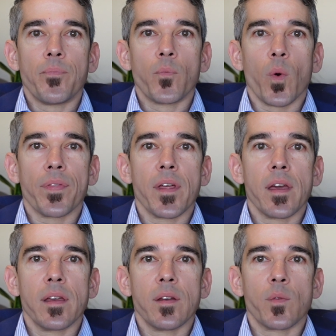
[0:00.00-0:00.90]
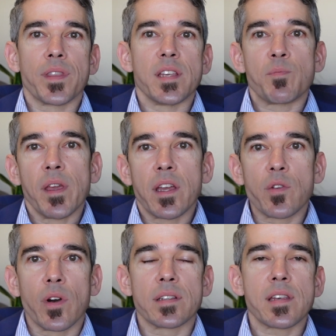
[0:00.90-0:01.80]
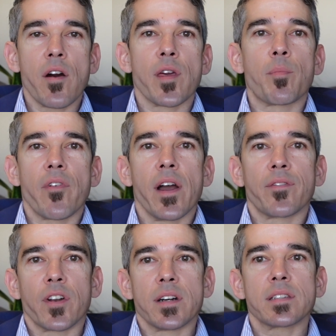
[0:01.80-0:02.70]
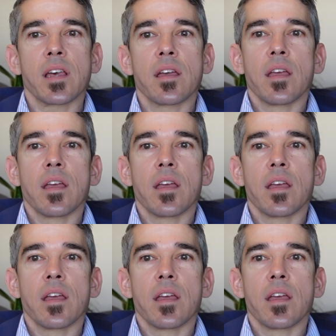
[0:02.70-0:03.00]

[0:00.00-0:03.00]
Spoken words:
what they speak into us, how they provide for us.